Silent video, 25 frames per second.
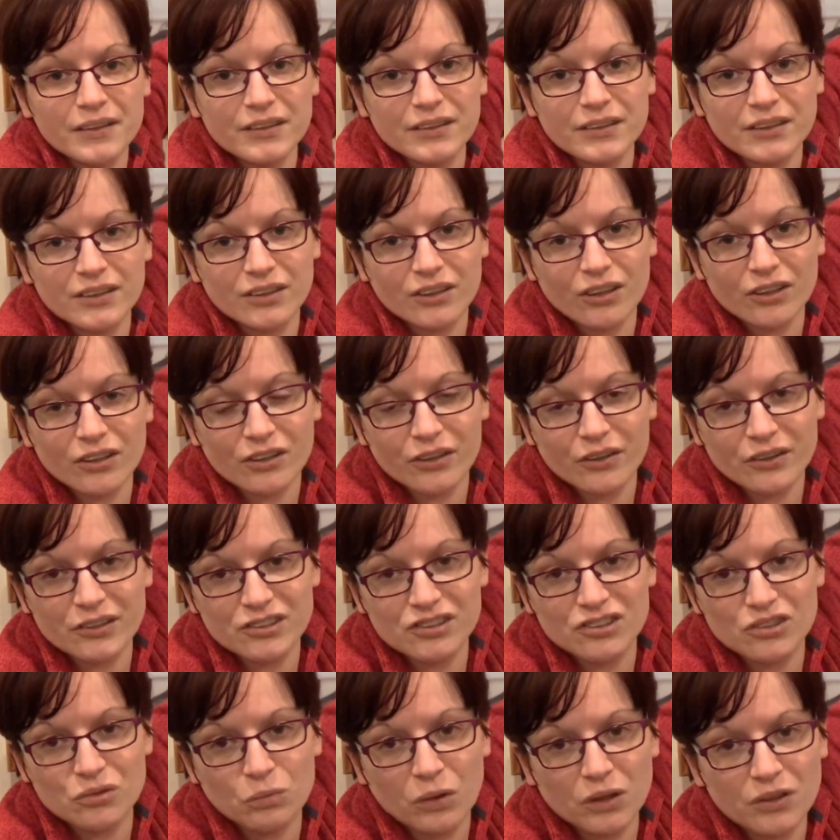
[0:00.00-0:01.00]
You're not going
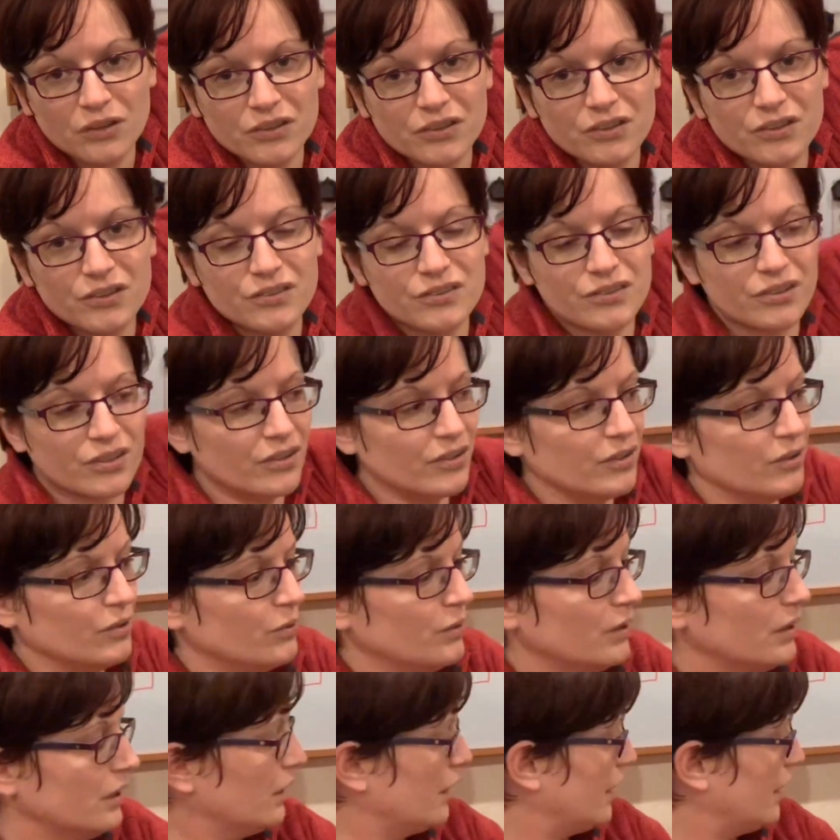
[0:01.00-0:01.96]
to want to